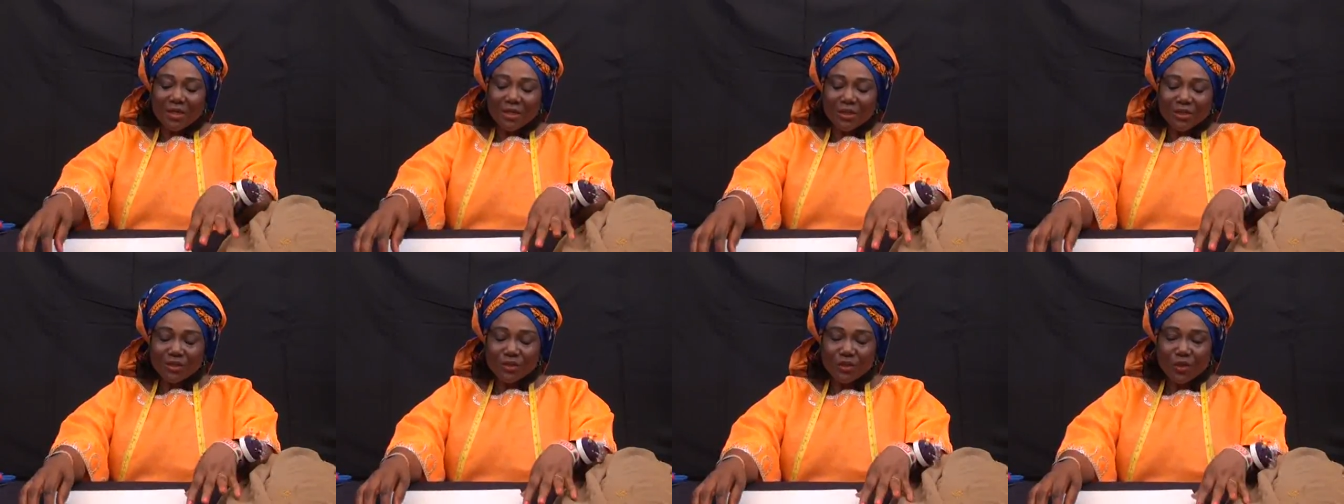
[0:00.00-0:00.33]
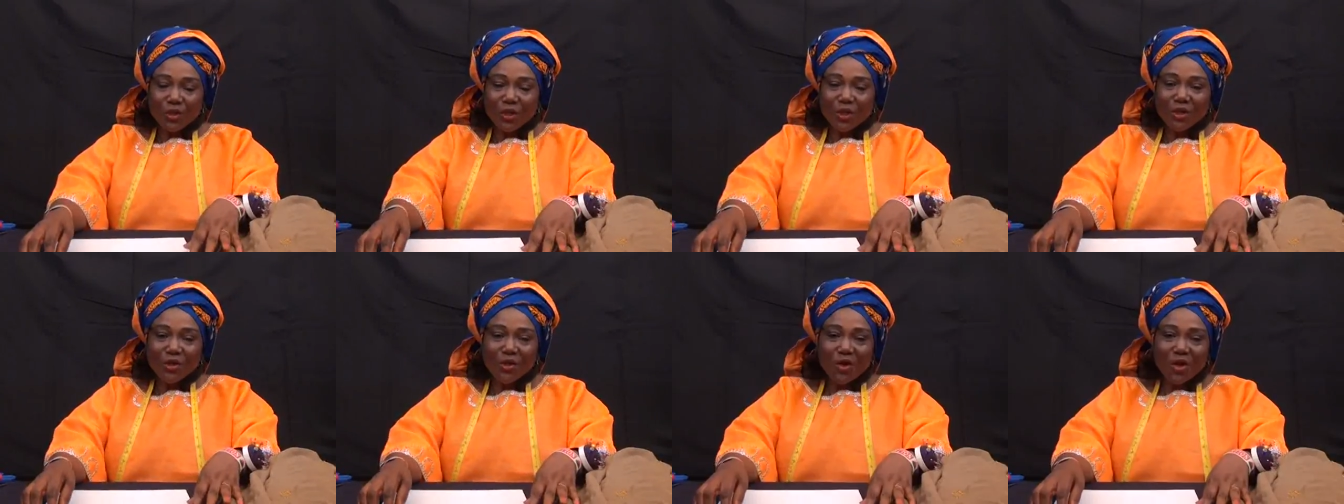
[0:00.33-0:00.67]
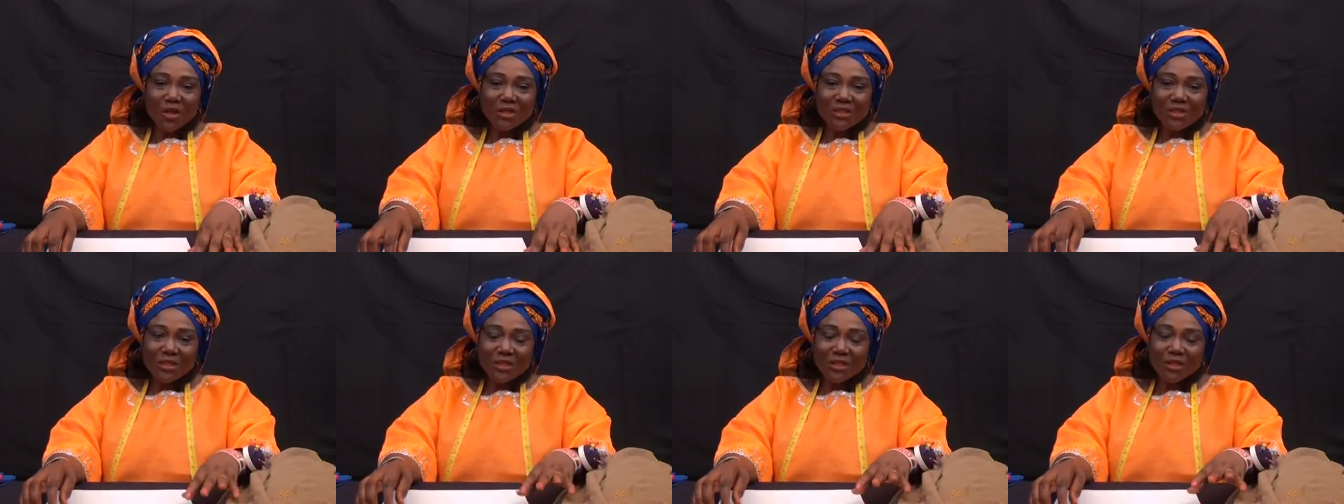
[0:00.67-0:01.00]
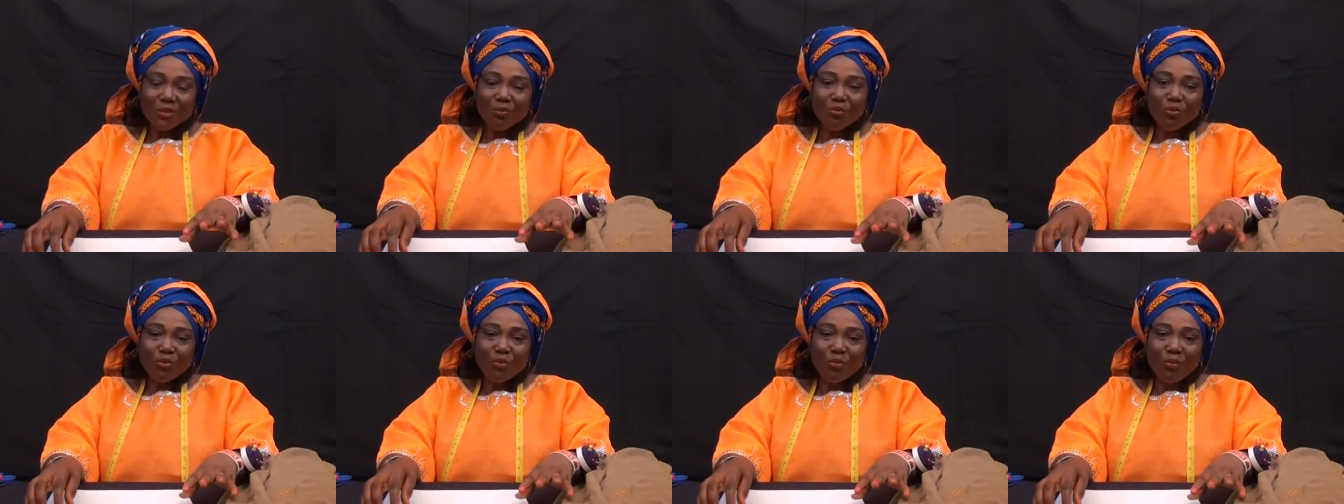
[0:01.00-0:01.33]
So in cutting
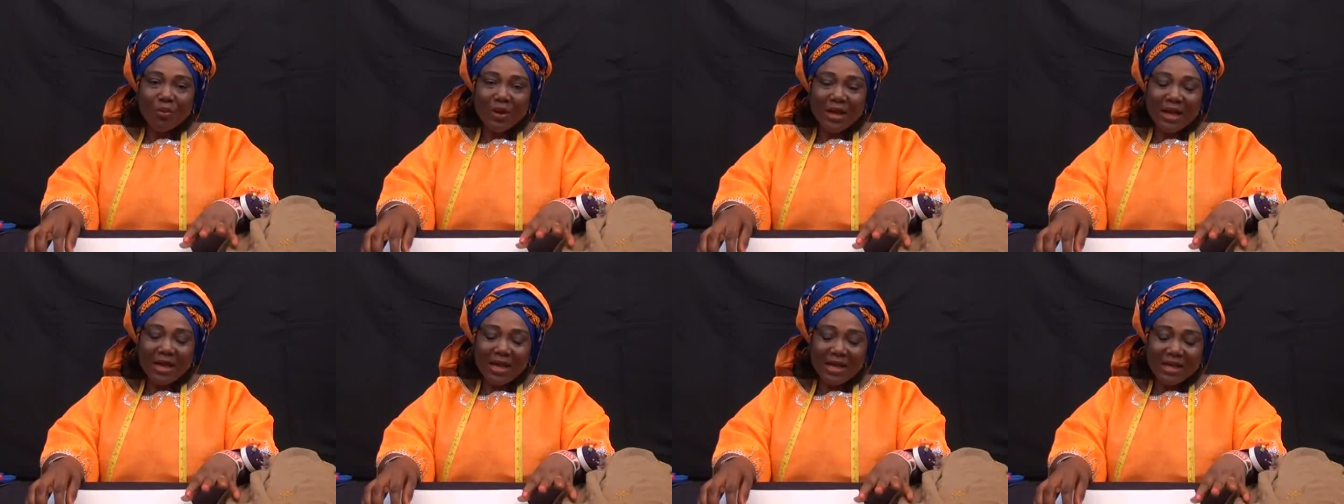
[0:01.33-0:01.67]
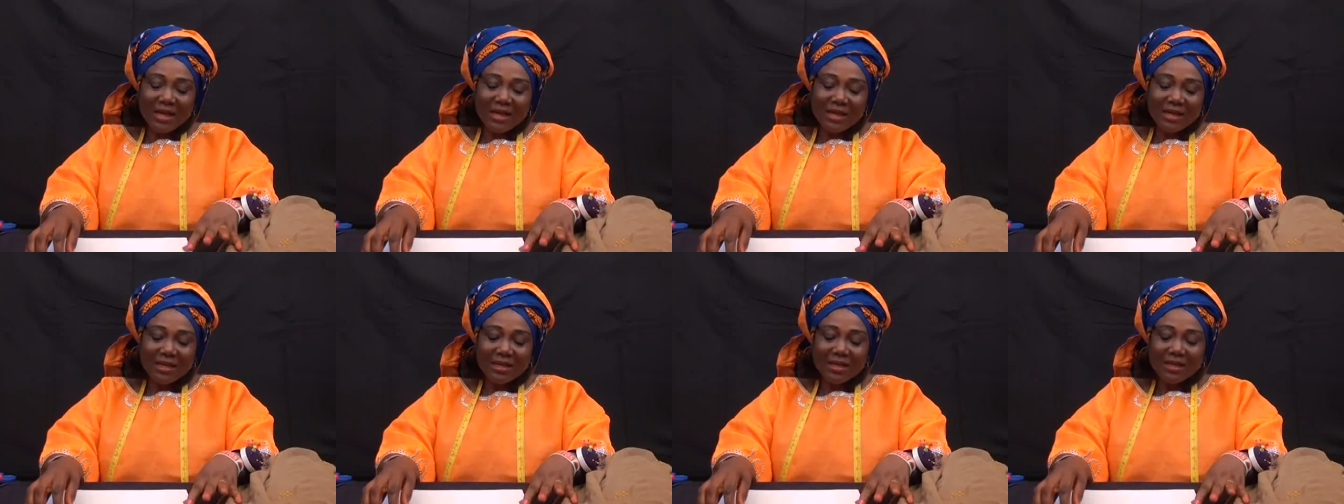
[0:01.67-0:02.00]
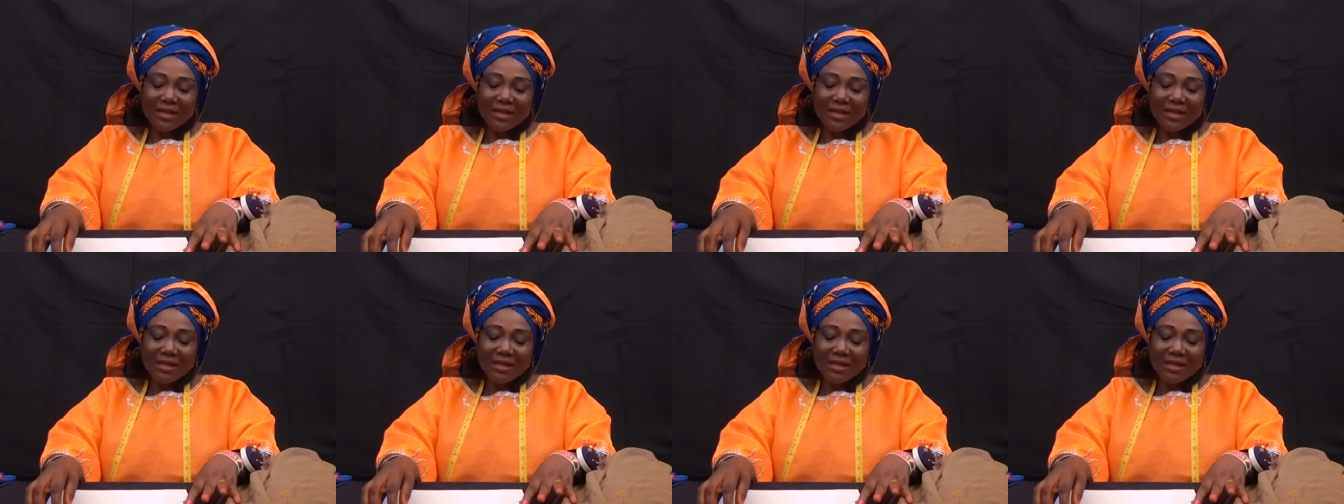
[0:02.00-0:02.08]
the buba,